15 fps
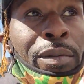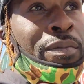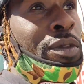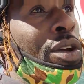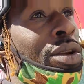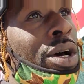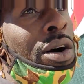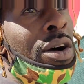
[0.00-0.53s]

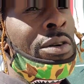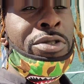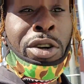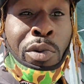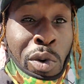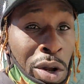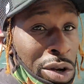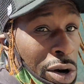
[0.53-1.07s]
you know, it was a
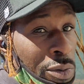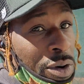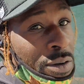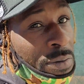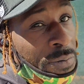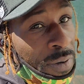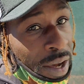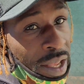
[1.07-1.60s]
one-on-one
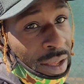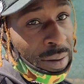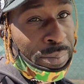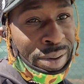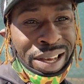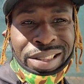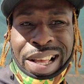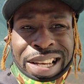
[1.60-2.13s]
fight.
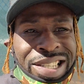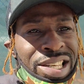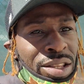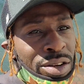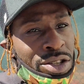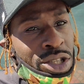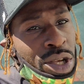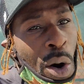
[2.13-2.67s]
But that shit
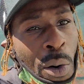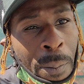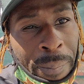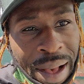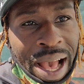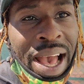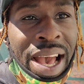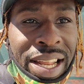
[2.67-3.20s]
looked so
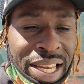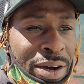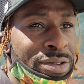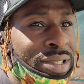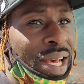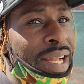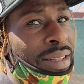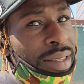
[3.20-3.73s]
bad. They
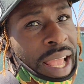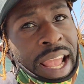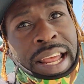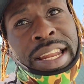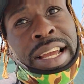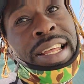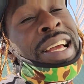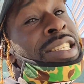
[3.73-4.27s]
was like,
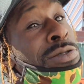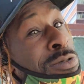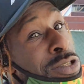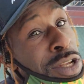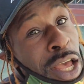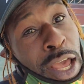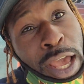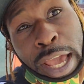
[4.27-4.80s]
damn, nigga, that shit was
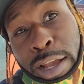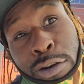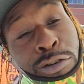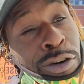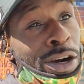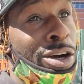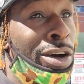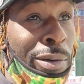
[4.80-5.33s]
a hate
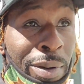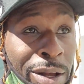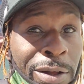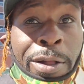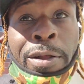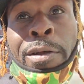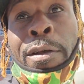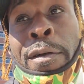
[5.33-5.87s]
crime.
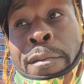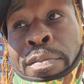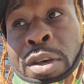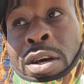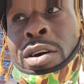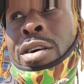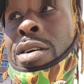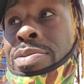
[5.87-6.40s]

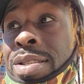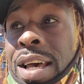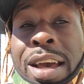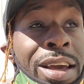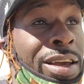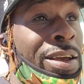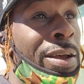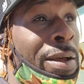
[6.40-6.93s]
You know what I'm
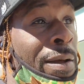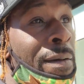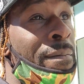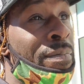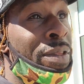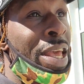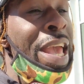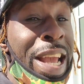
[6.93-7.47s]
saying?
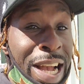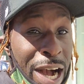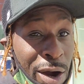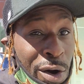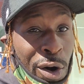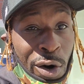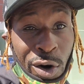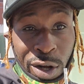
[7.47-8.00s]
He got
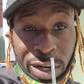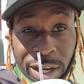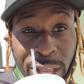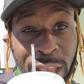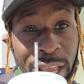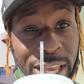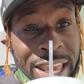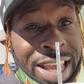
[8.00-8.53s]
caught.
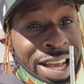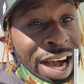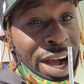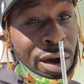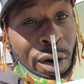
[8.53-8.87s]
He got